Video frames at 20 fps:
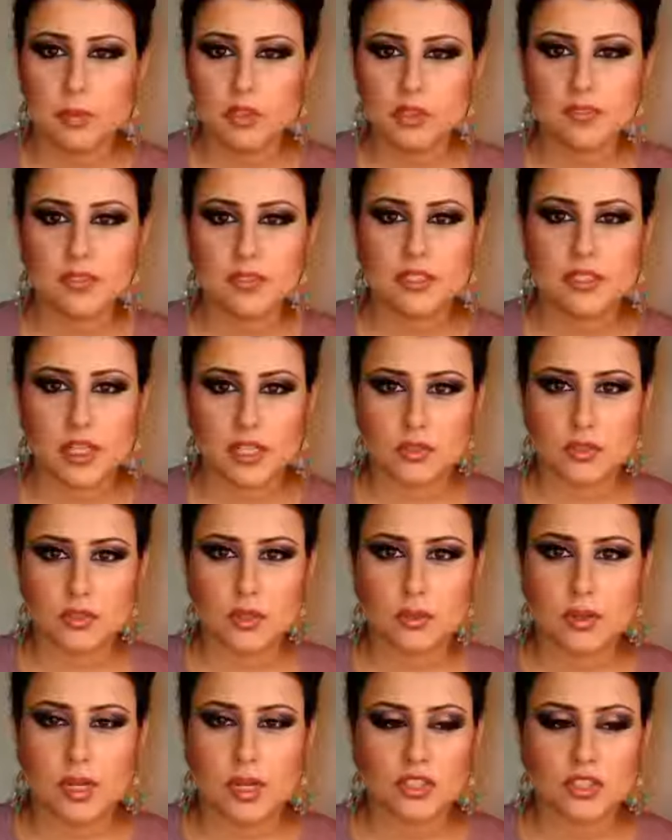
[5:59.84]
Most of the
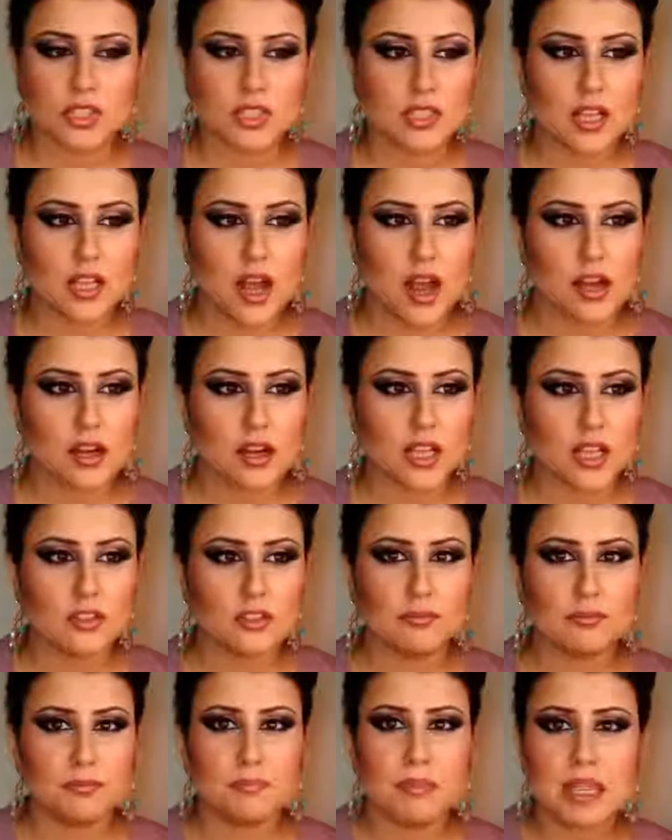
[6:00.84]
drugstore blushes are
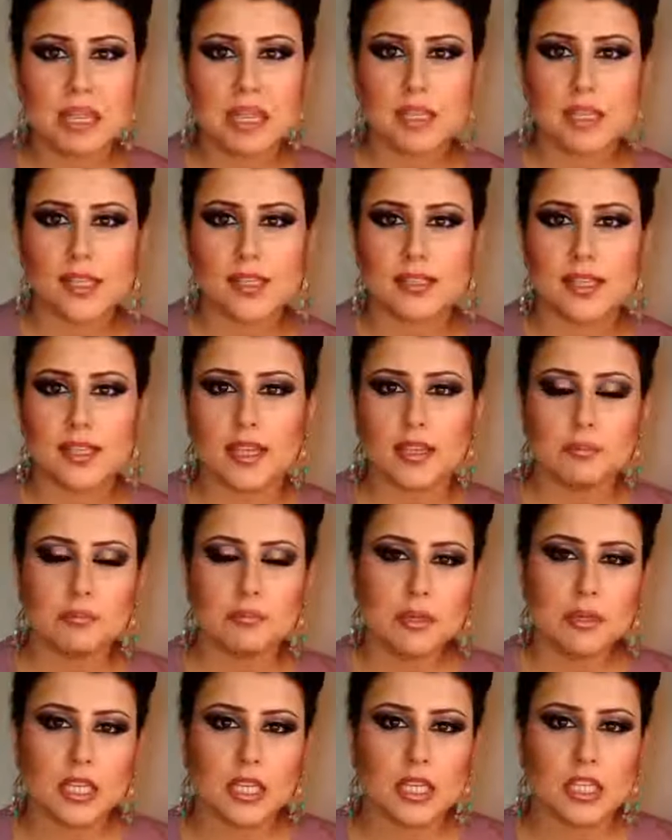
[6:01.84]
kind of pinks
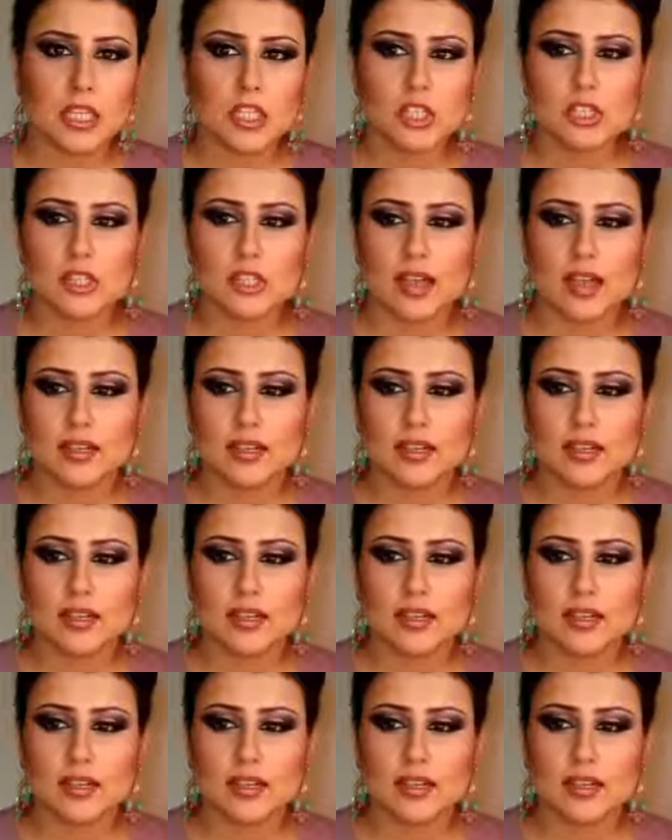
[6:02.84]
and peach